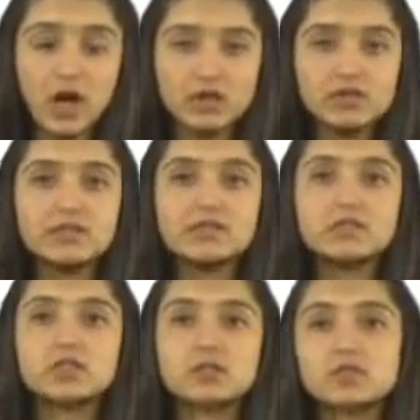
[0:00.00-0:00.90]
unless
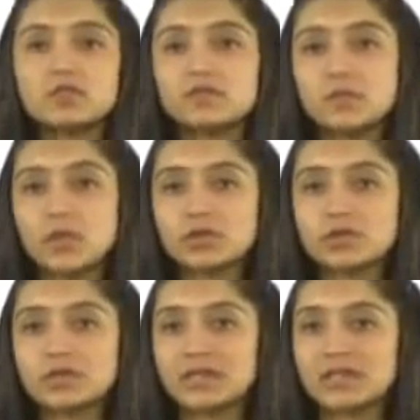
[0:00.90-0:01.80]
the terms of the
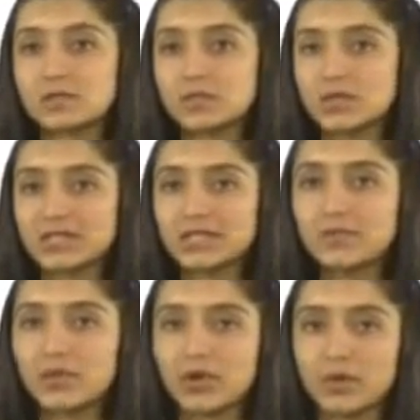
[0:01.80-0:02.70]
policy
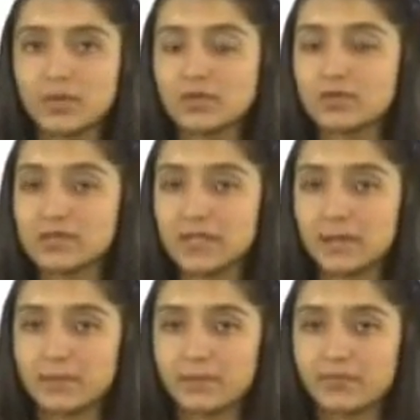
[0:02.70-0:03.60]
expressly prohibit the
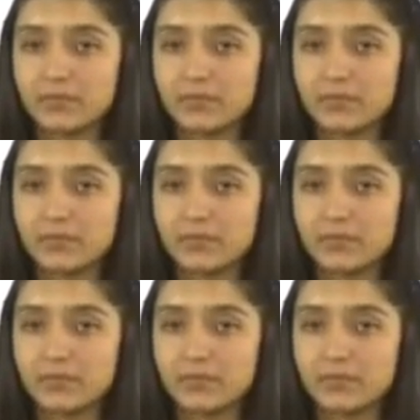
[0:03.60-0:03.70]
same.